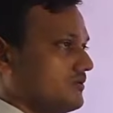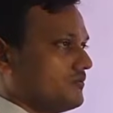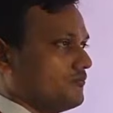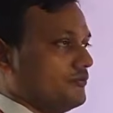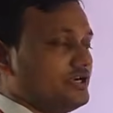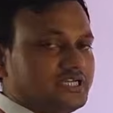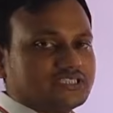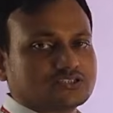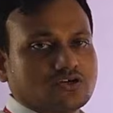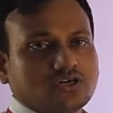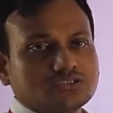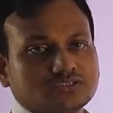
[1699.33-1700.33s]
we
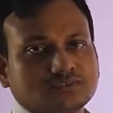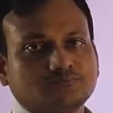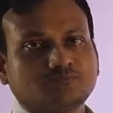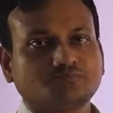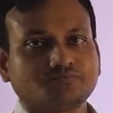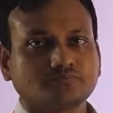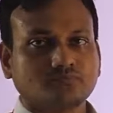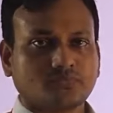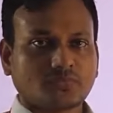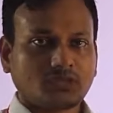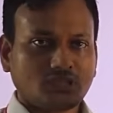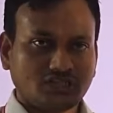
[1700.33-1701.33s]
discuss
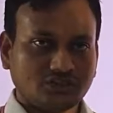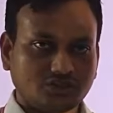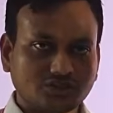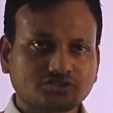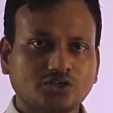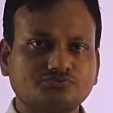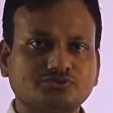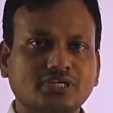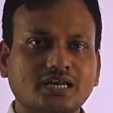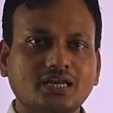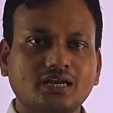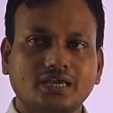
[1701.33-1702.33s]
the
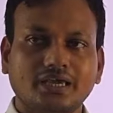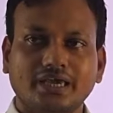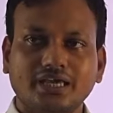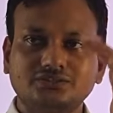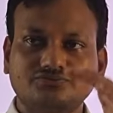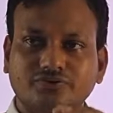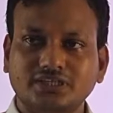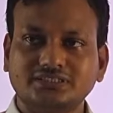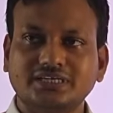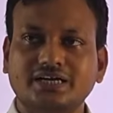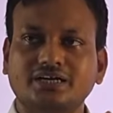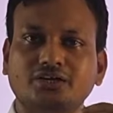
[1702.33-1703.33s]
subcell is
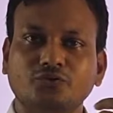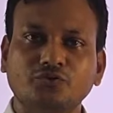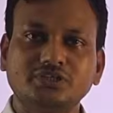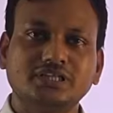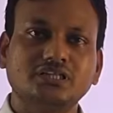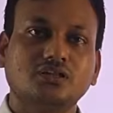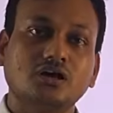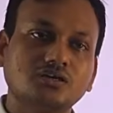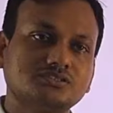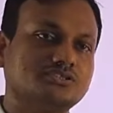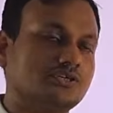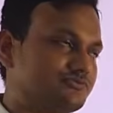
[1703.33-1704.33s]
present within the
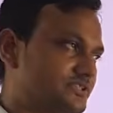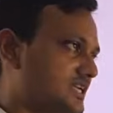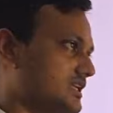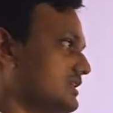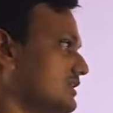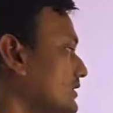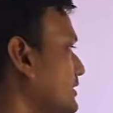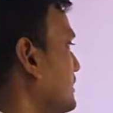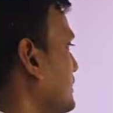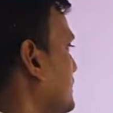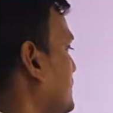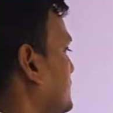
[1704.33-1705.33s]
subcell.
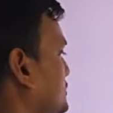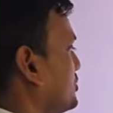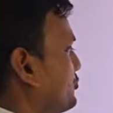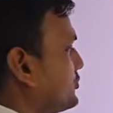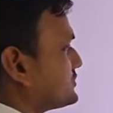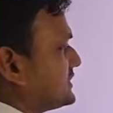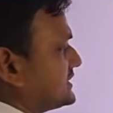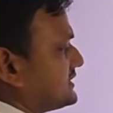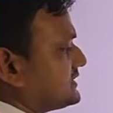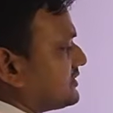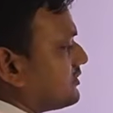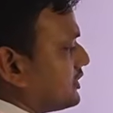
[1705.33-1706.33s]
Suppose this is
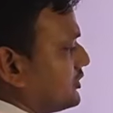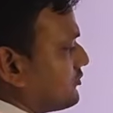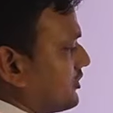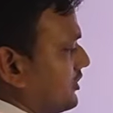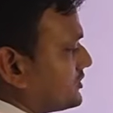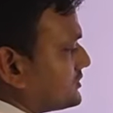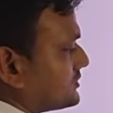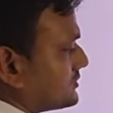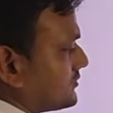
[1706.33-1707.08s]
your nucleus,